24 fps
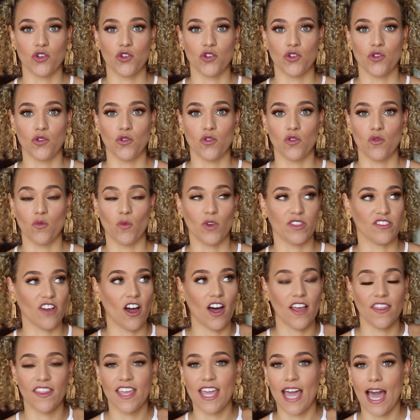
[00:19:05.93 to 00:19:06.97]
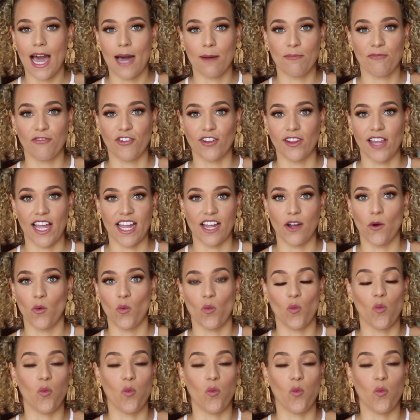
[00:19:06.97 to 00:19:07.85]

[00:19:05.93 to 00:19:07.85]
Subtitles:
who was on the app for like